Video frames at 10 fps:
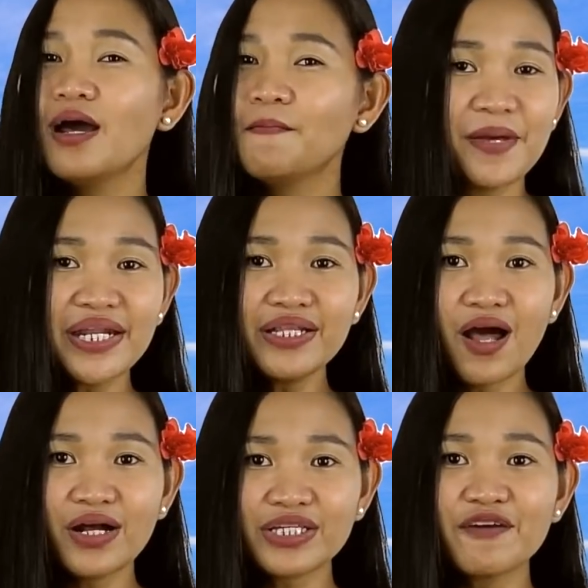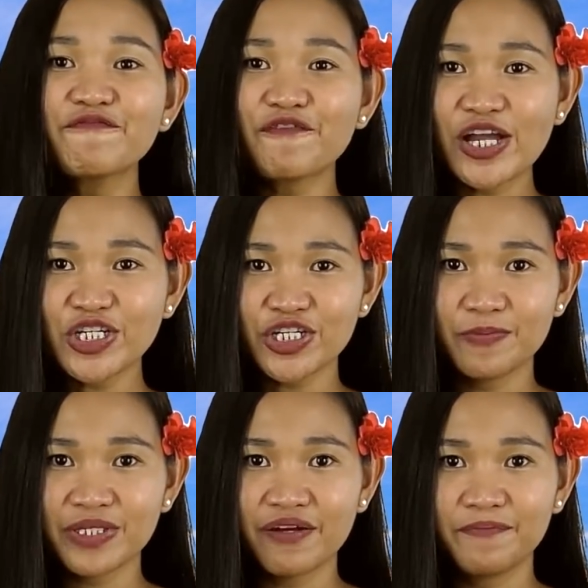Many longtime
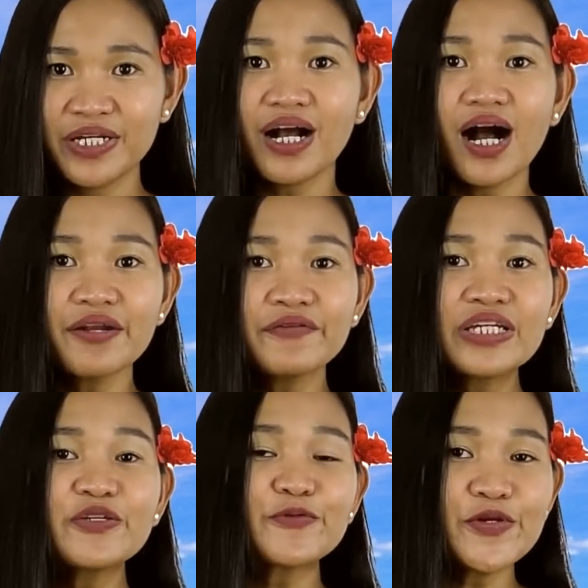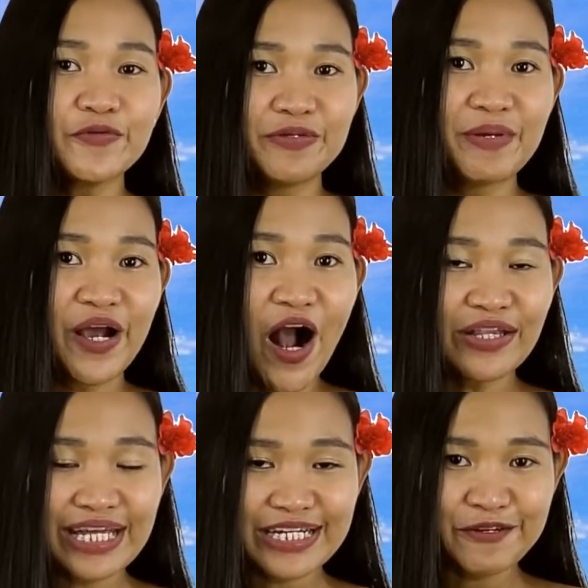friendships have been utterly ruined by
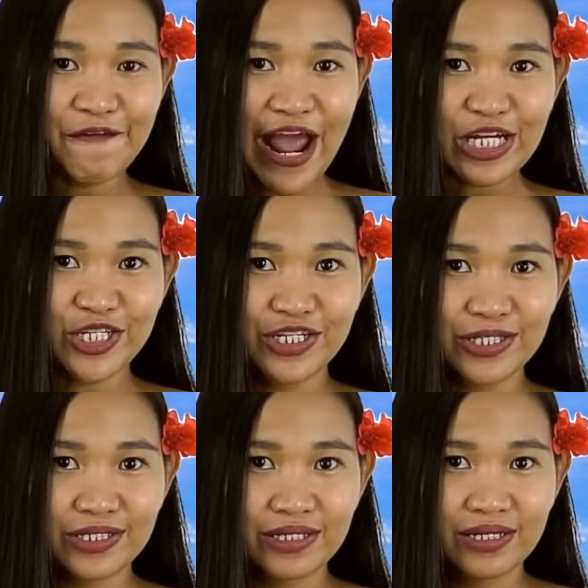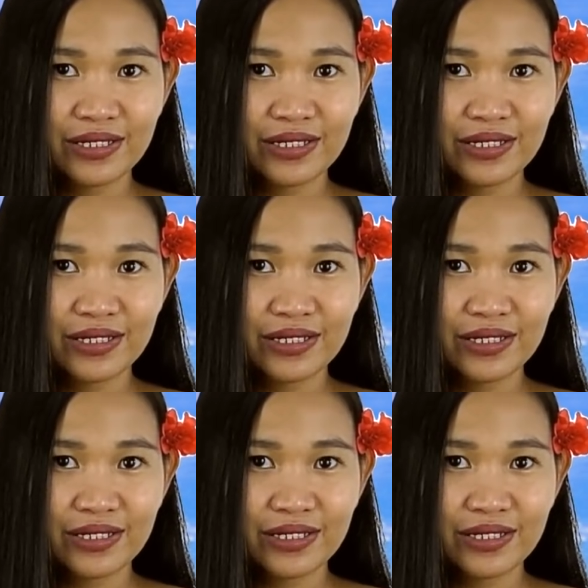online interactions,